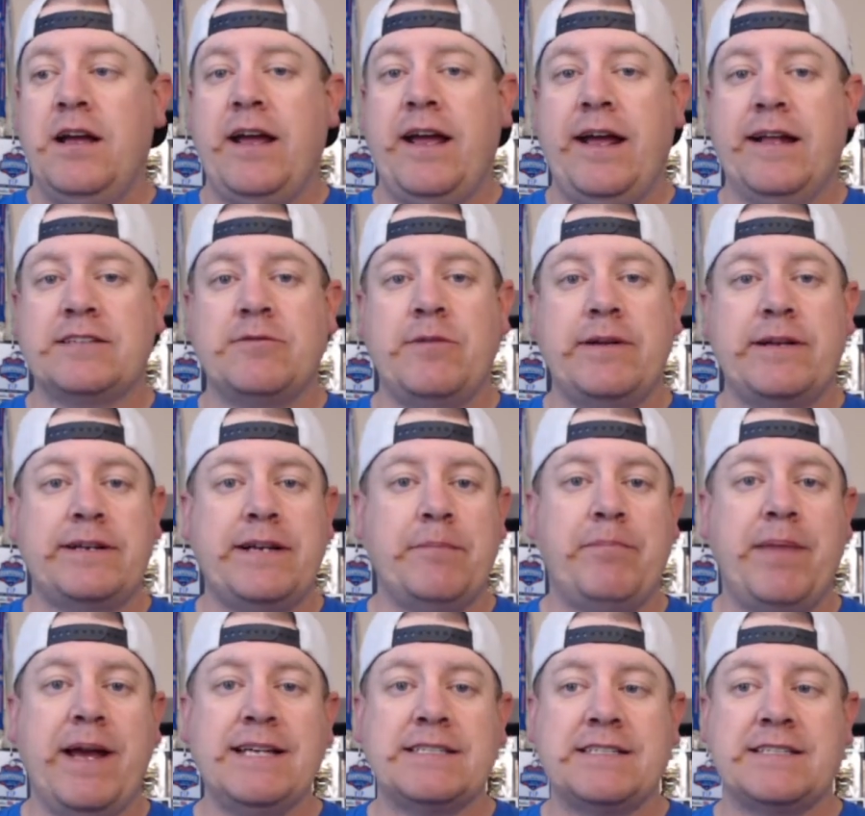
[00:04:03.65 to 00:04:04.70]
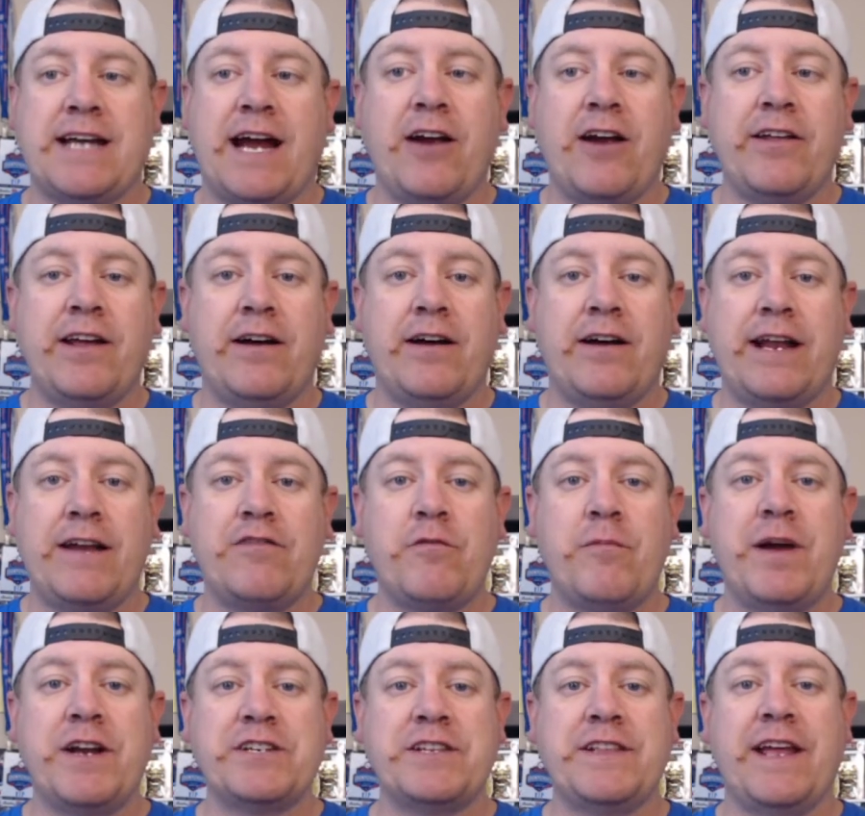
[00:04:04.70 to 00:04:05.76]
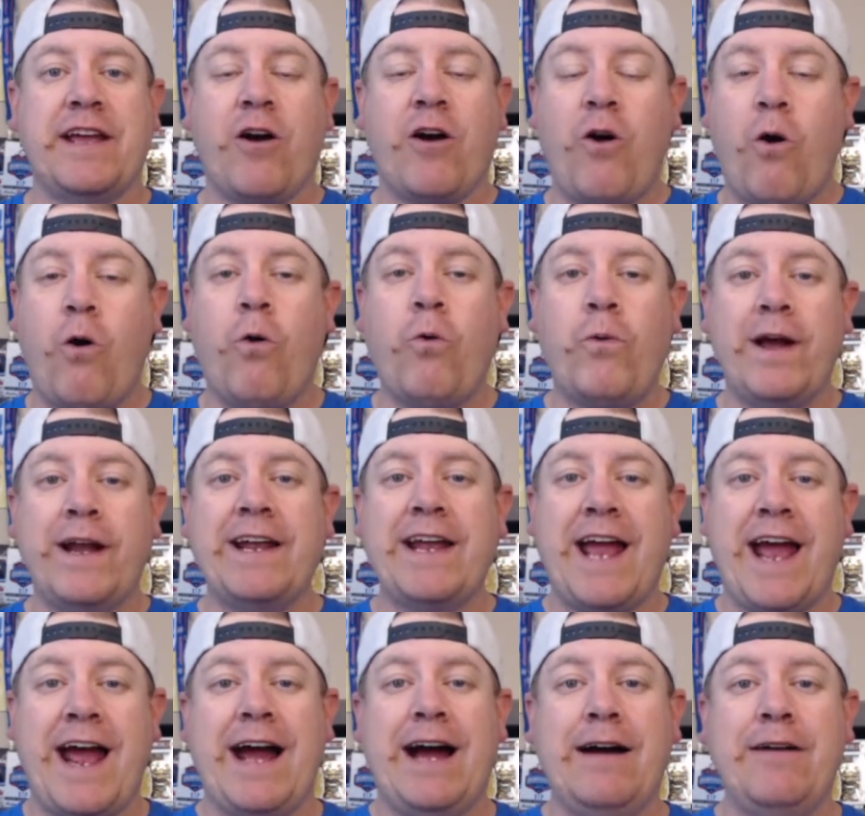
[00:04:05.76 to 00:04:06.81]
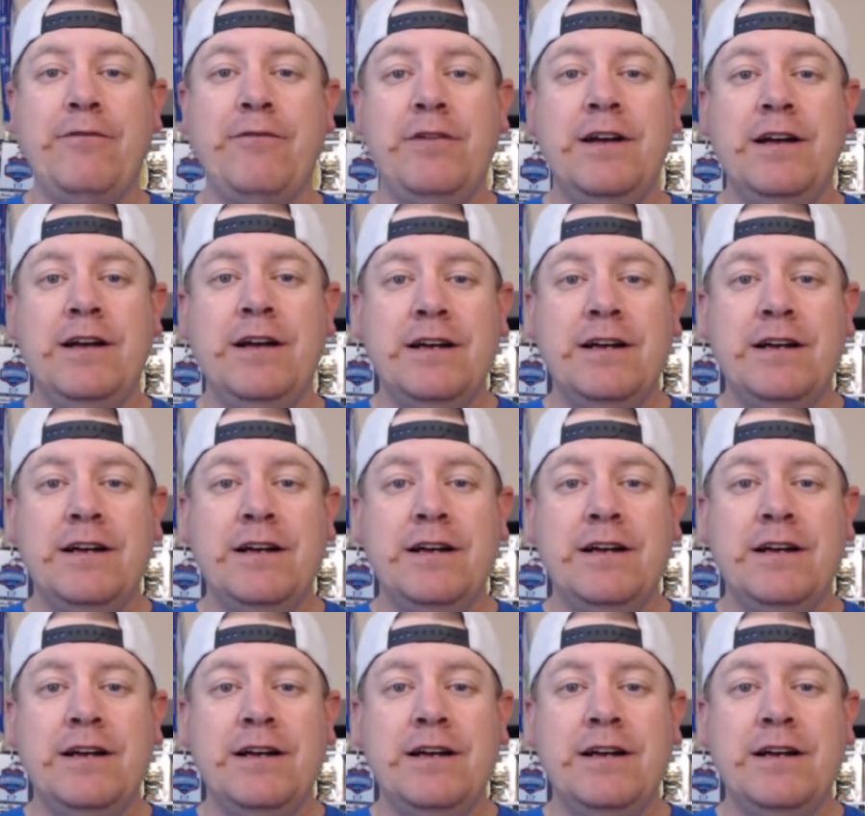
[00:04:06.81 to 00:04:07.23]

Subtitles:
It's going to be based entirely on information they already have.